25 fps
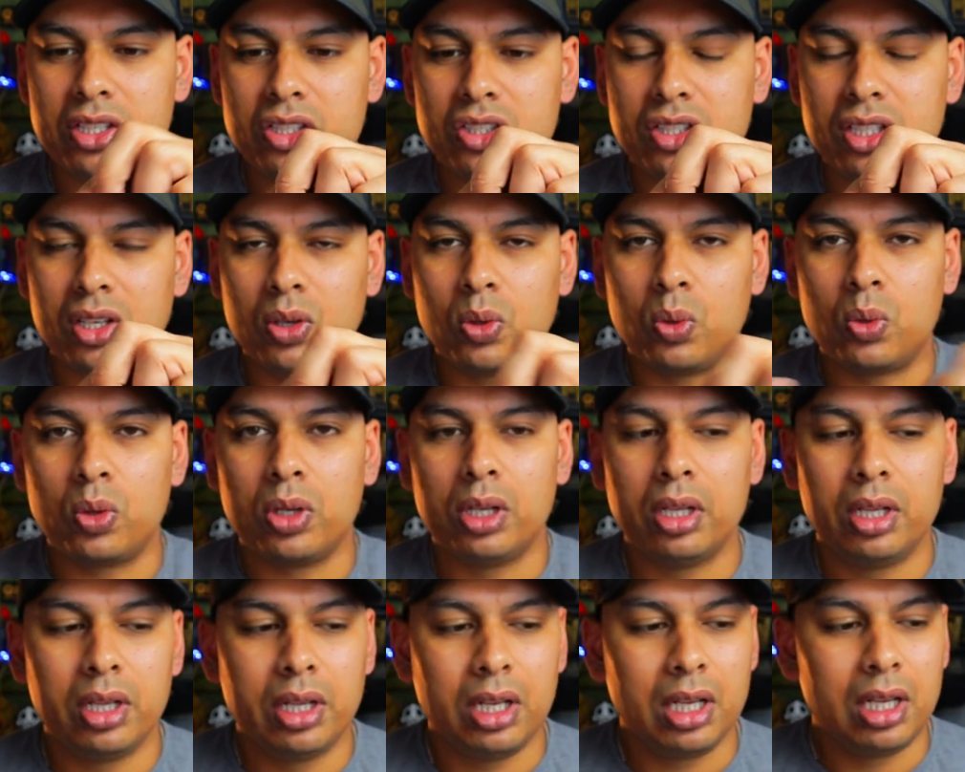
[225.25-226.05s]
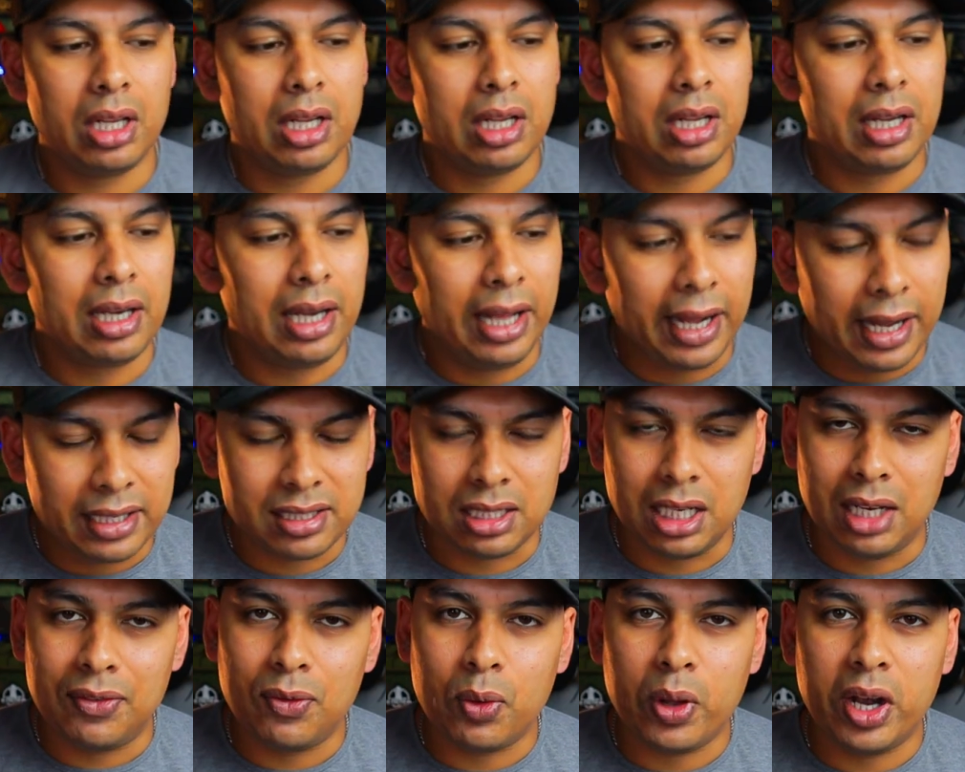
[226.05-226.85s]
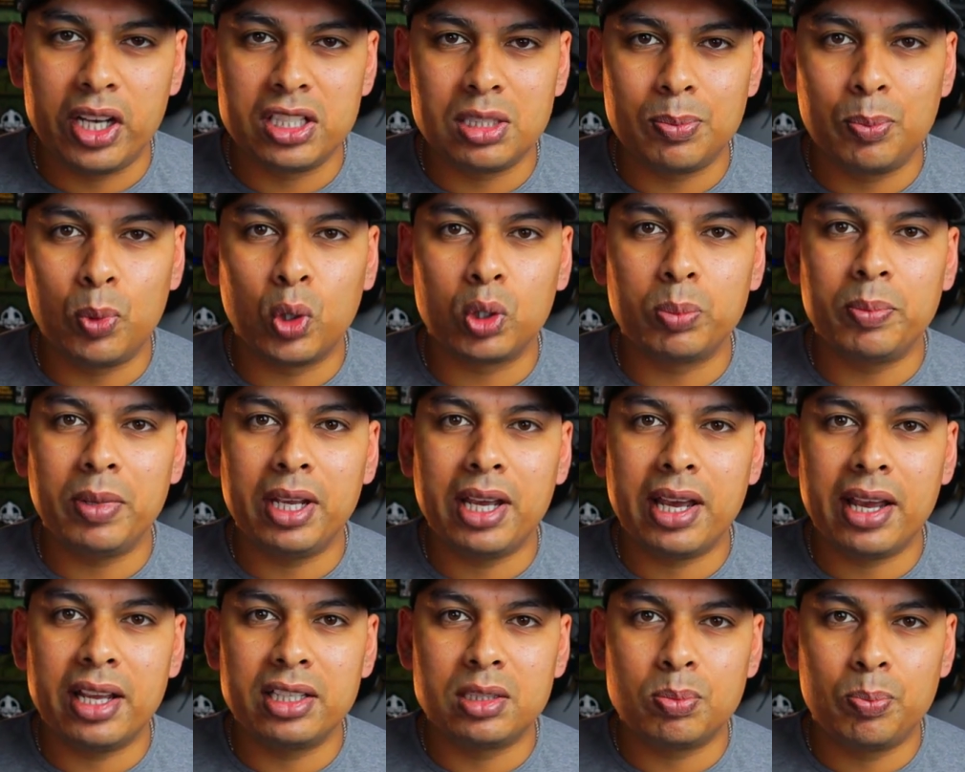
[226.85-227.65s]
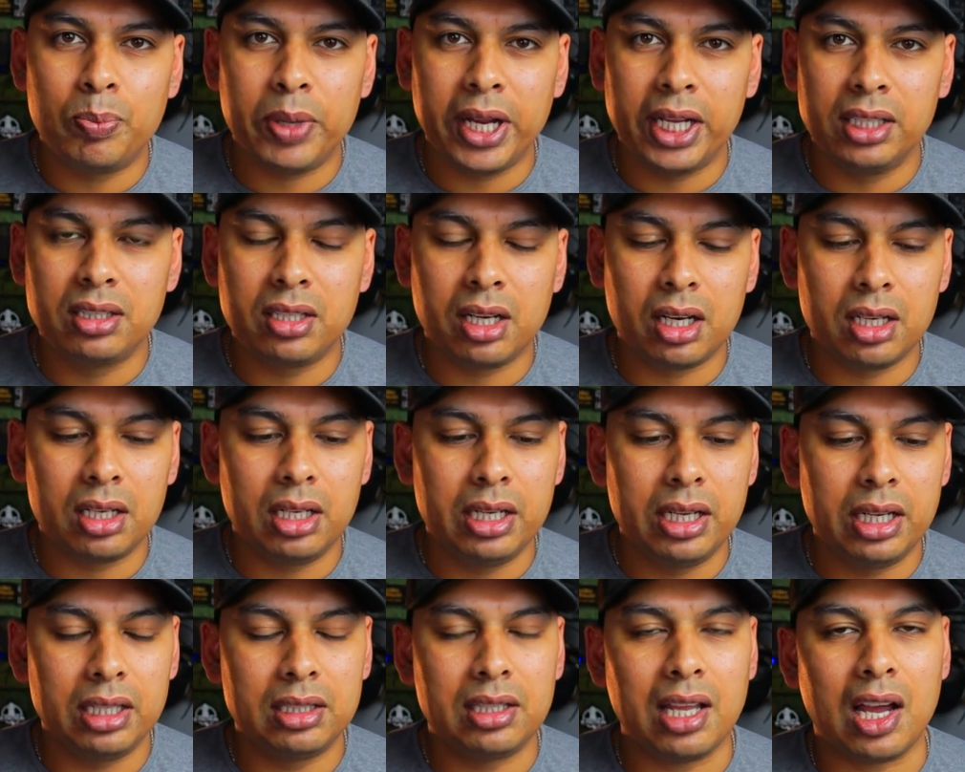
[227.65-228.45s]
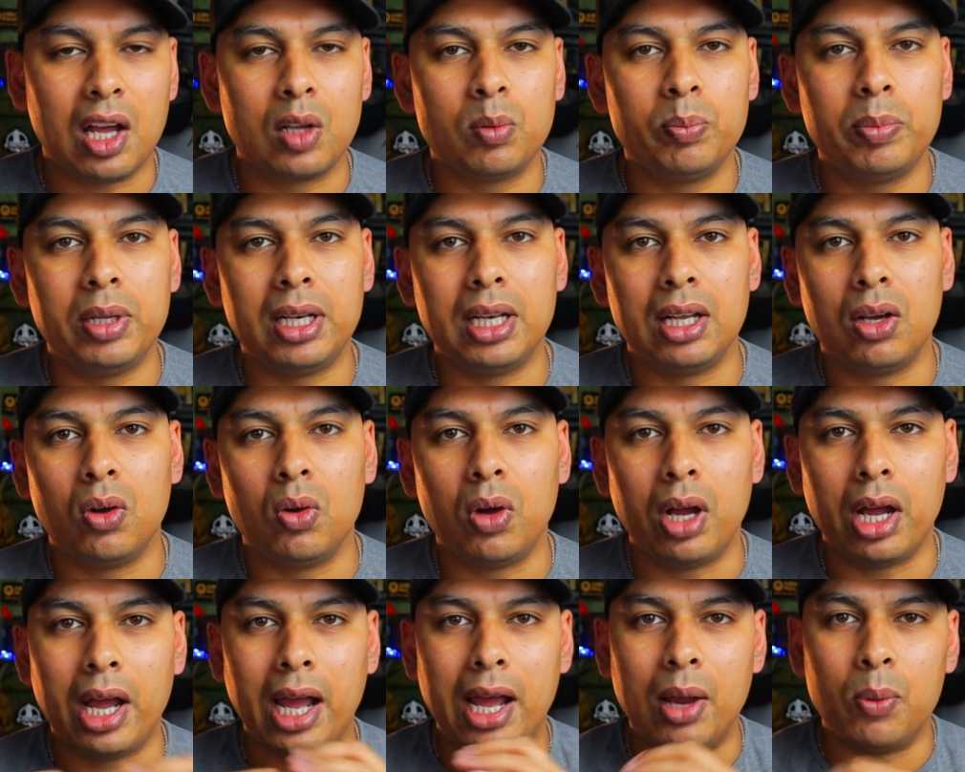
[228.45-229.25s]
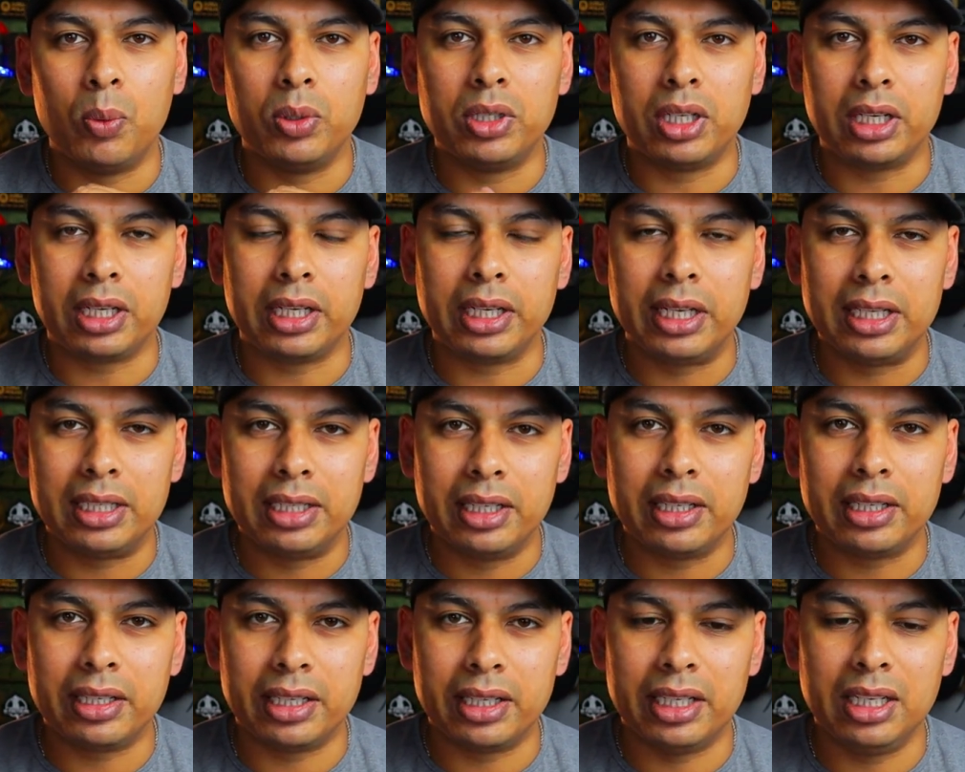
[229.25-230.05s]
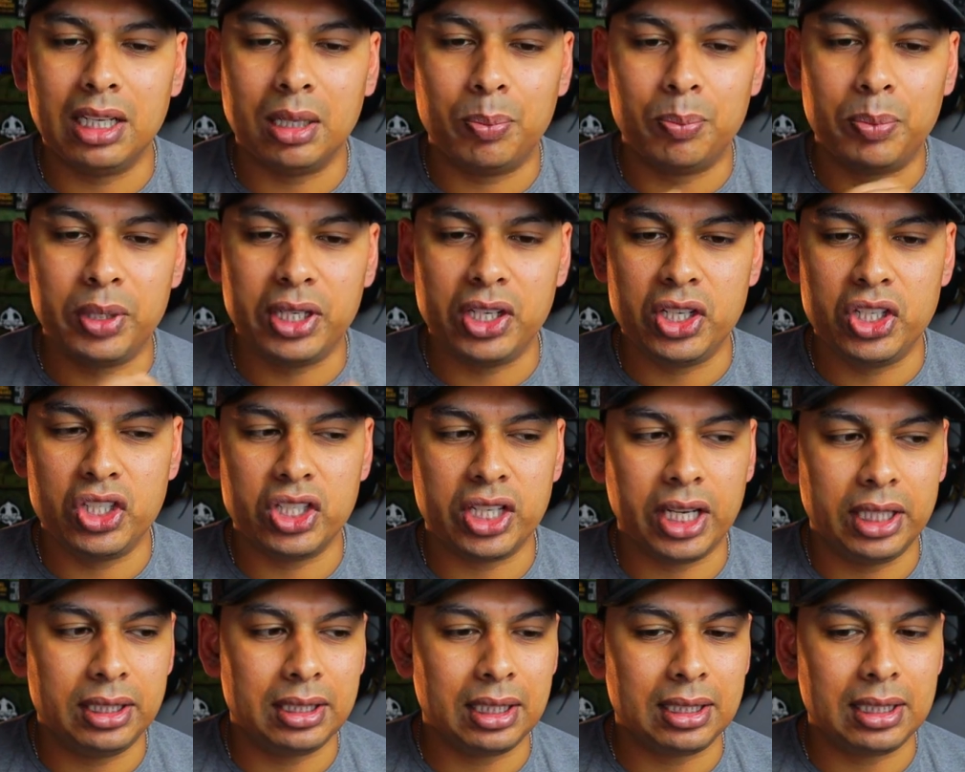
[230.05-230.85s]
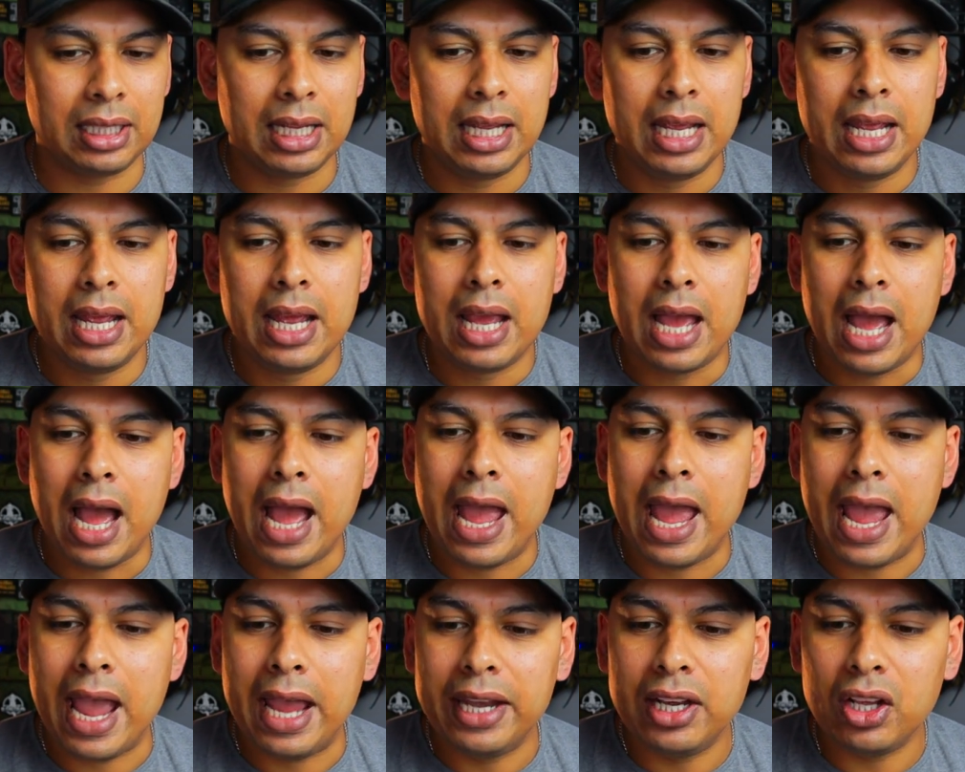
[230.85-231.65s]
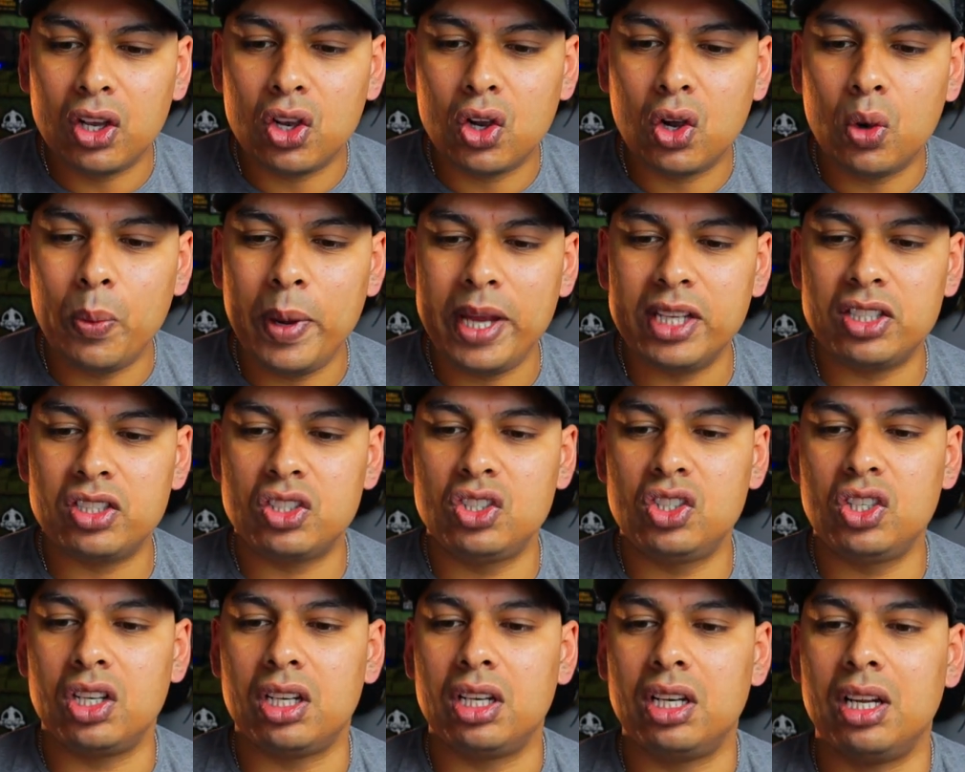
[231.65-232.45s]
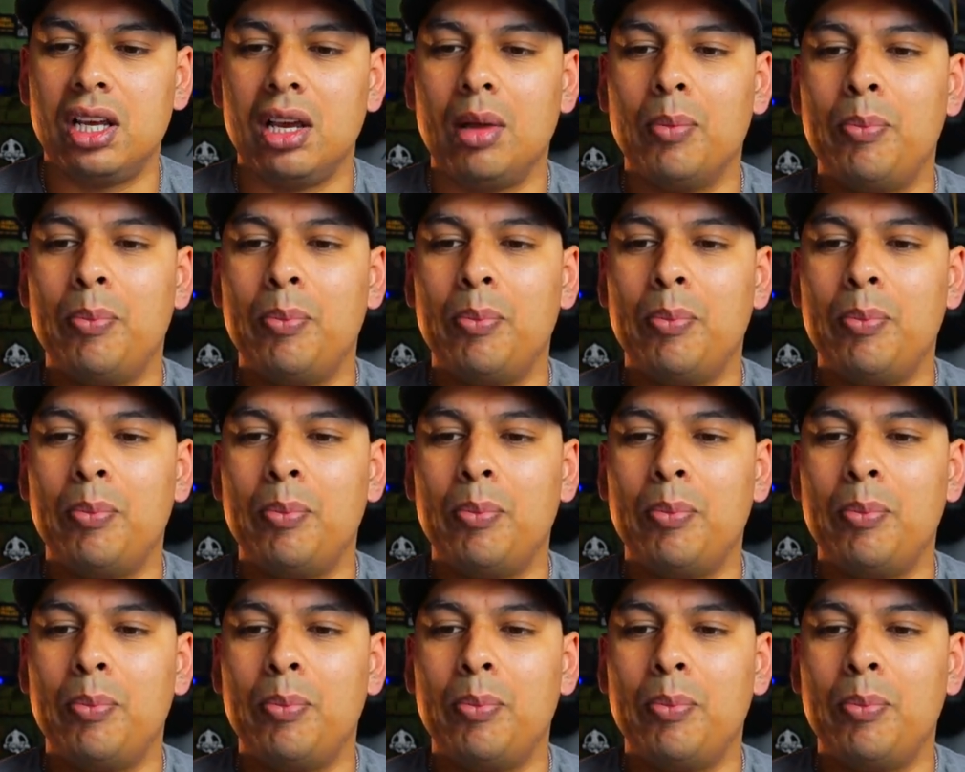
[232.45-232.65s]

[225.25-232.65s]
So, like I said, if you want to support me, guys, Patreon link down below. I would really, really appreciate it. I had a question